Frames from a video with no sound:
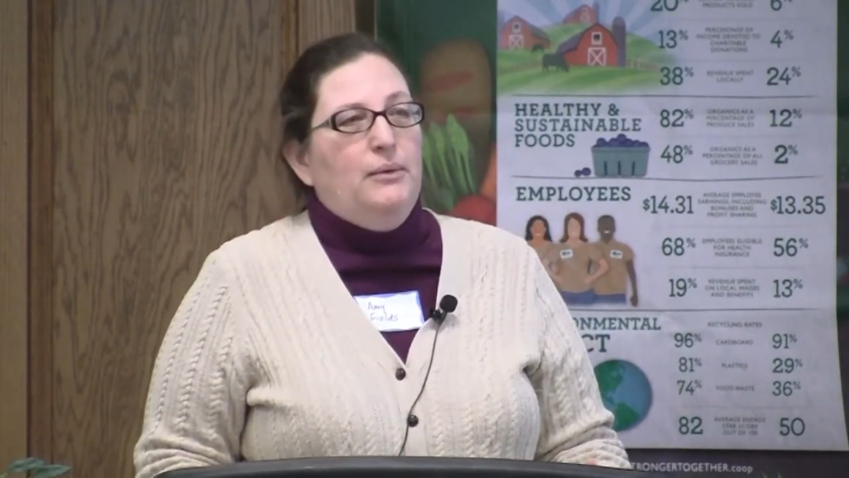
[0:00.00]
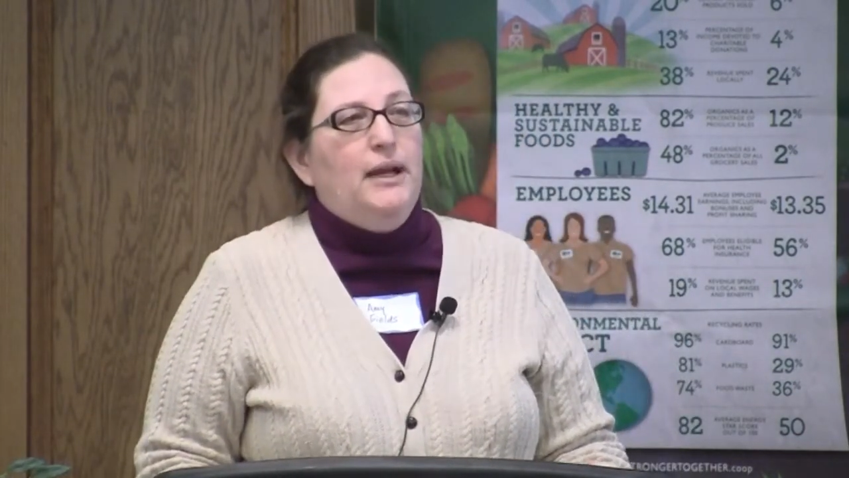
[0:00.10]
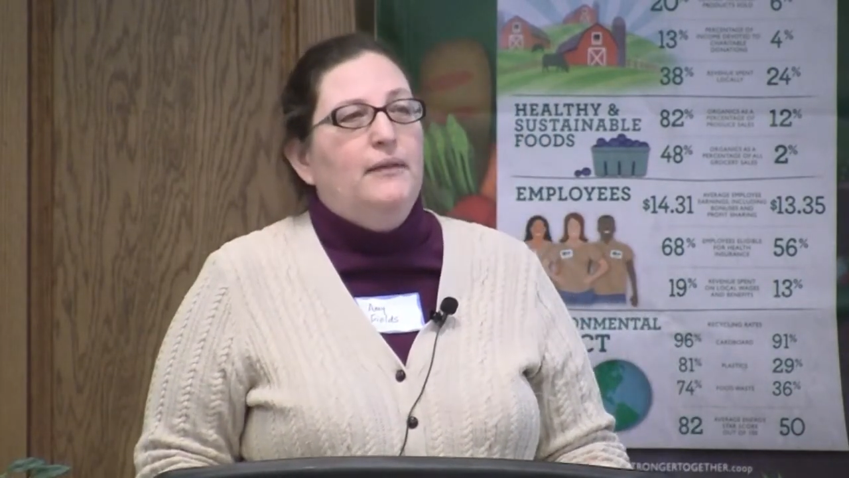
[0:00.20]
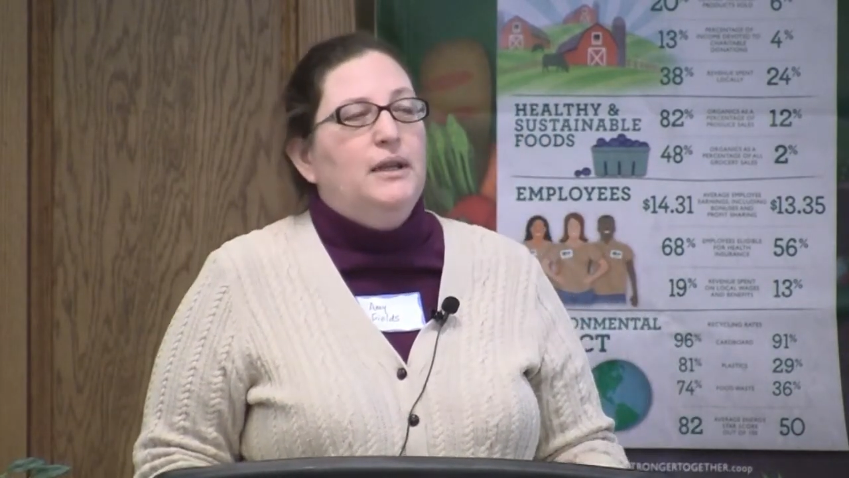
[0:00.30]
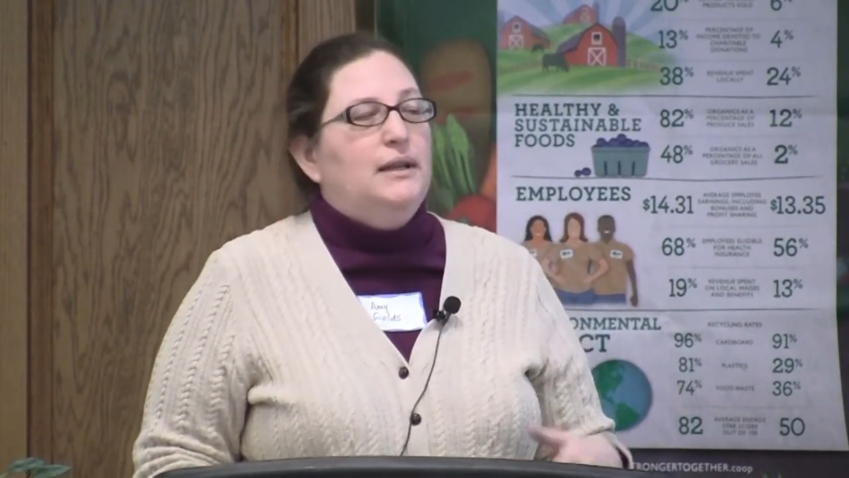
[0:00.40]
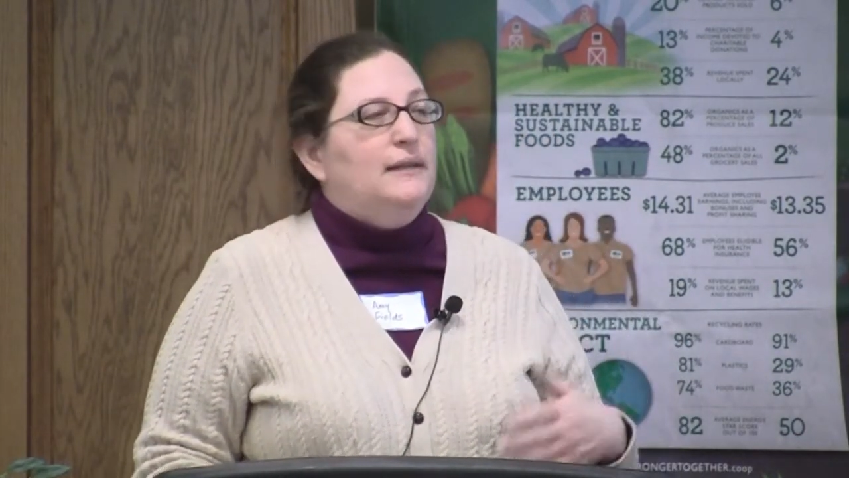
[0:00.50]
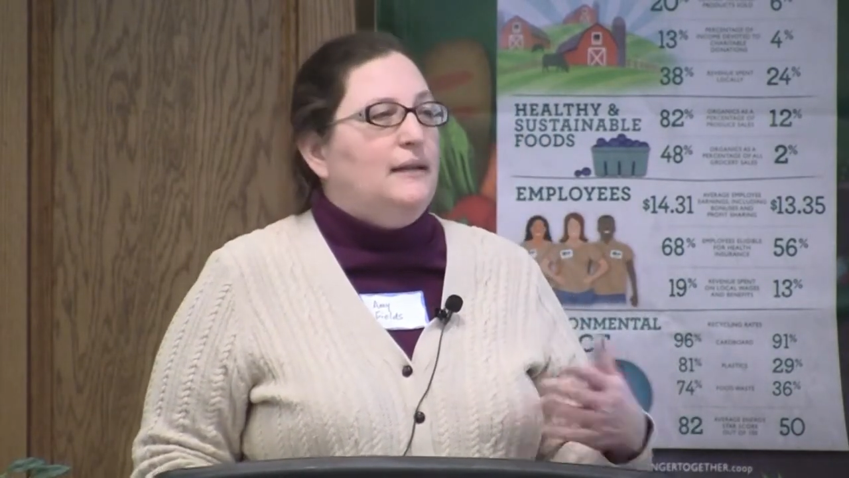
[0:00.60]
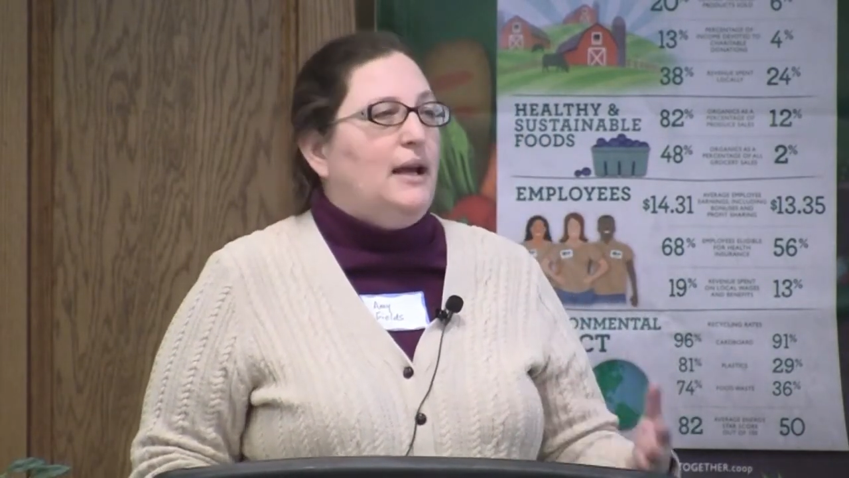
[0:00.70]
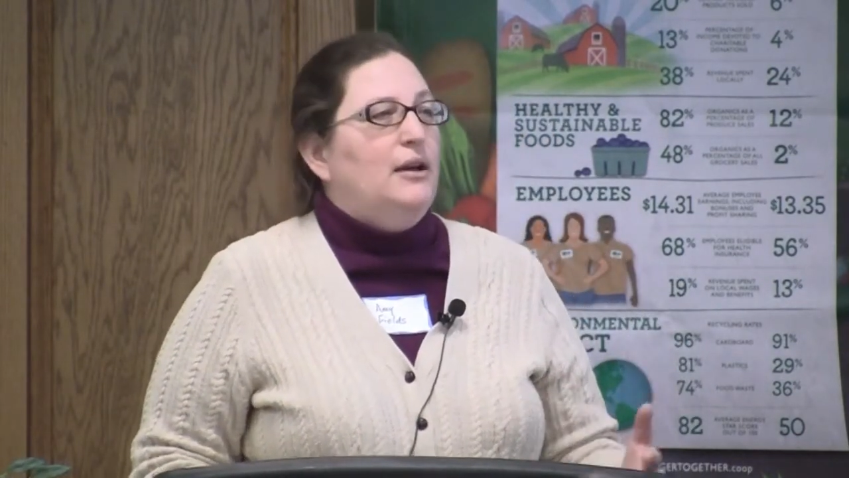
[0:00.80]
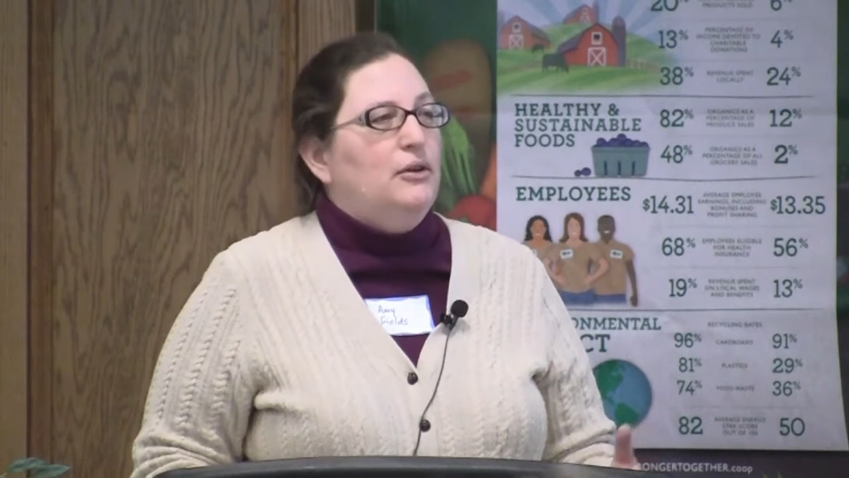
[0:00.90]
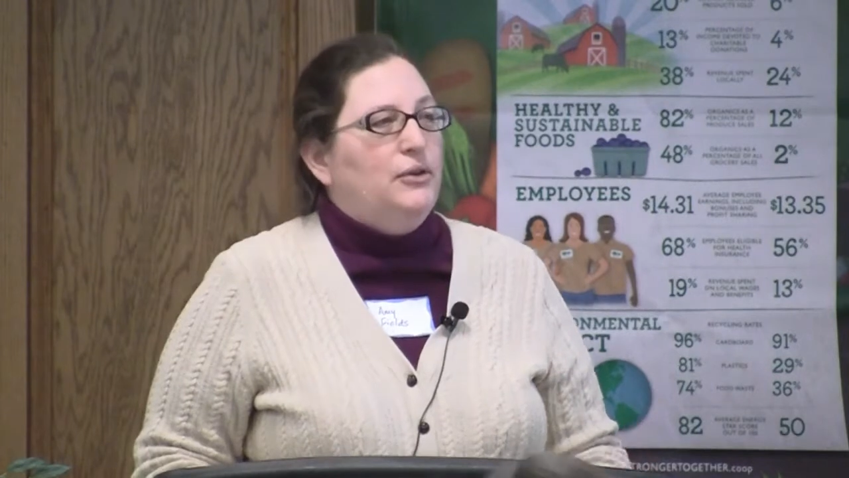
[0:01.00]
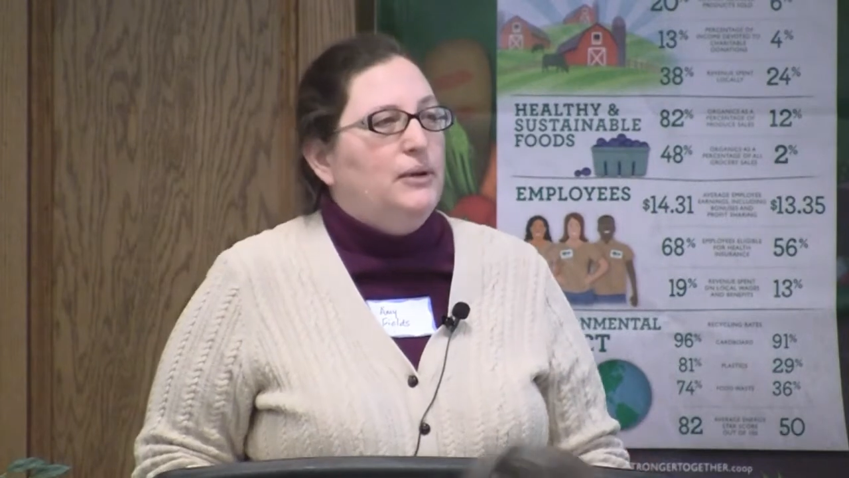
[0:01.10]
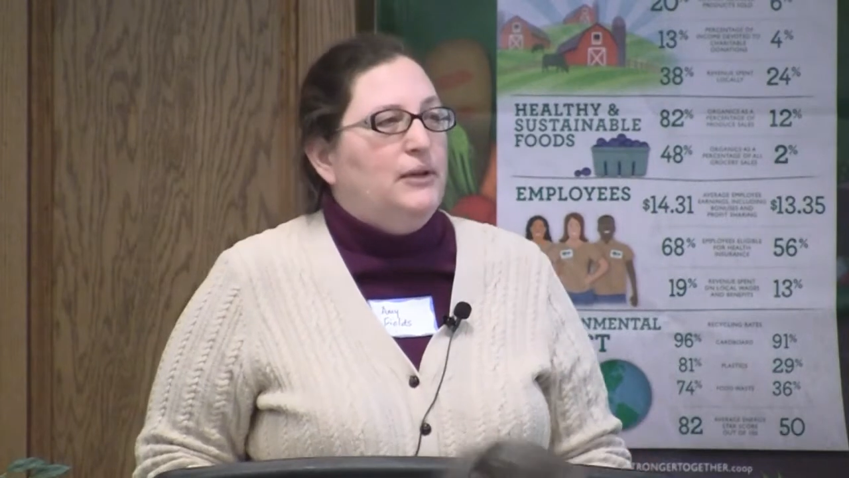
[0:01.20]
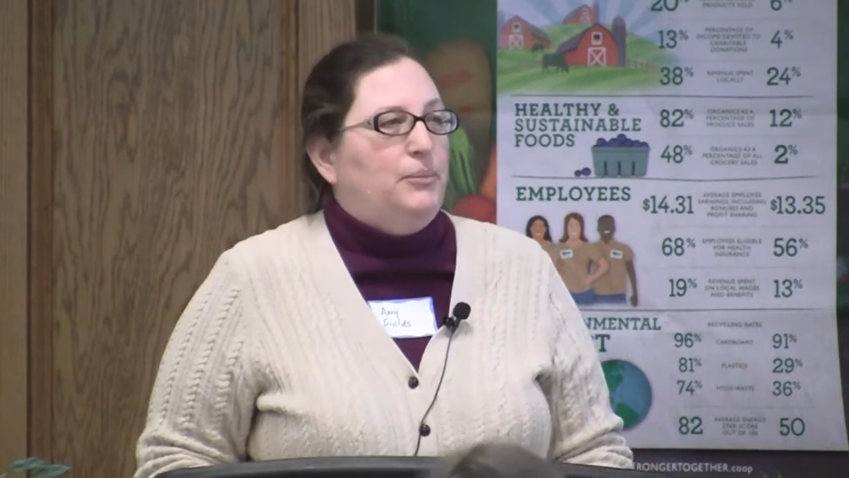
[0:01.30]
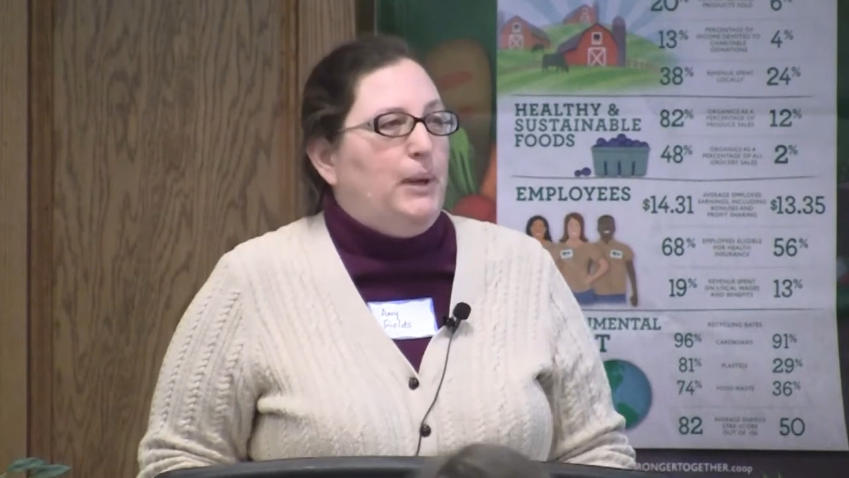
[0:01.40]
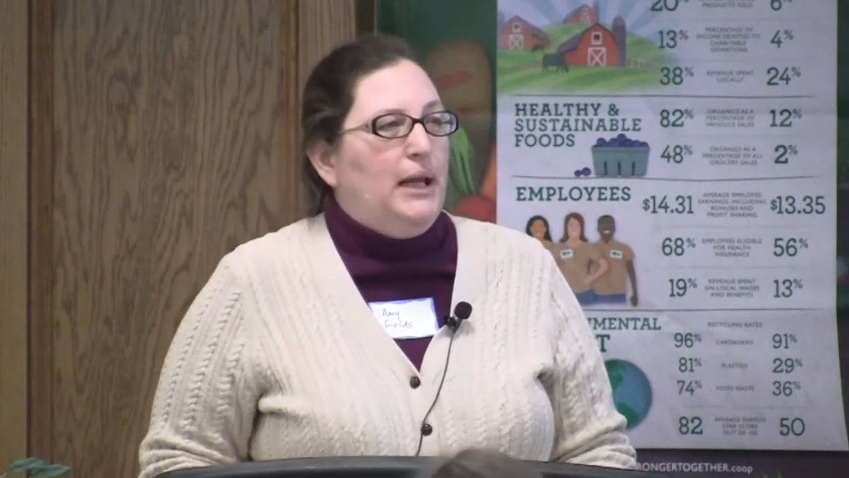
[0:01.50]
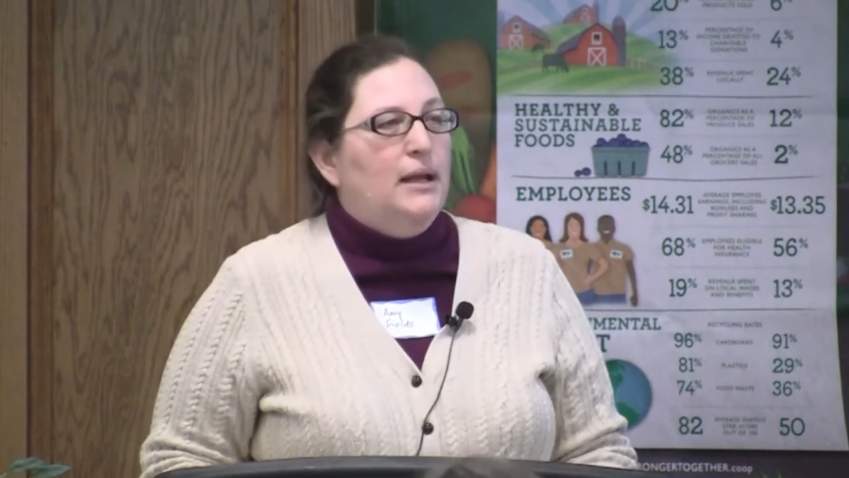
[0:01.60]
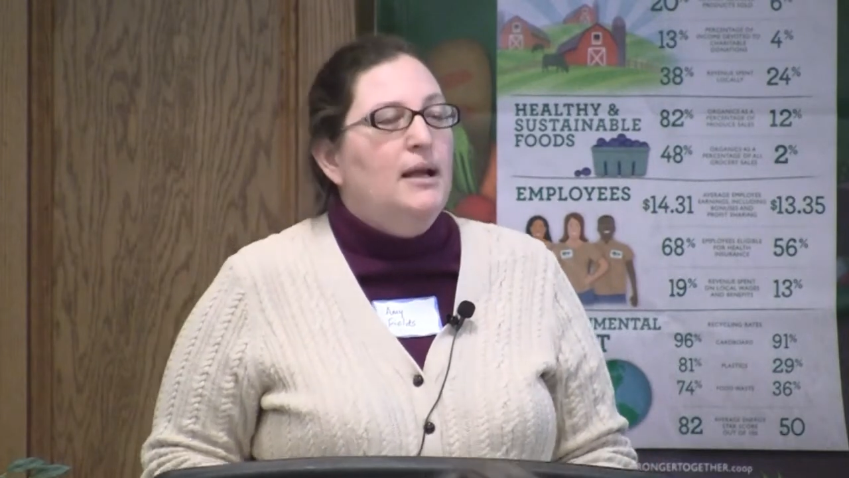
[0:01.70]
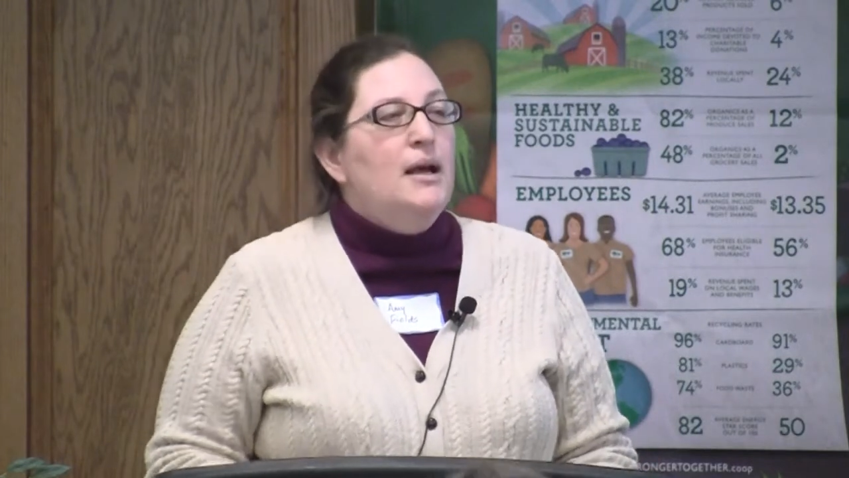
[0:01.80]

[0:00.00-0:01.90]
We have the desire to expand.